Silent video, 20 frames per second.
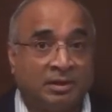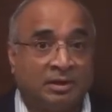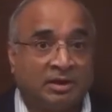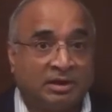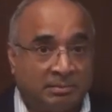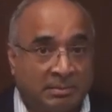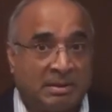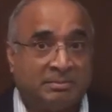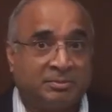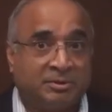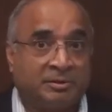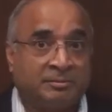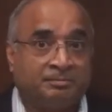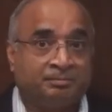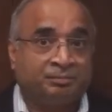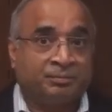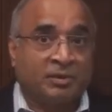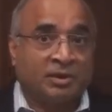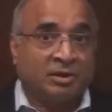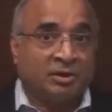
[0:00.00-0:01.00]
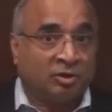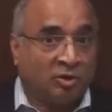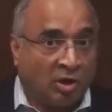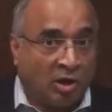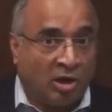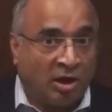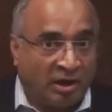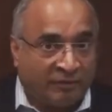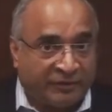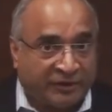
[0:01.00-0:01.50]
Remember,
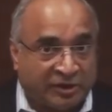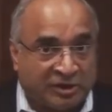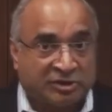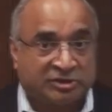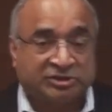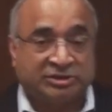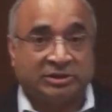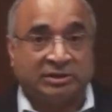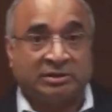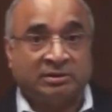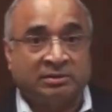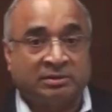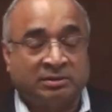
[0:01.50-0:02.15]
law of inertia.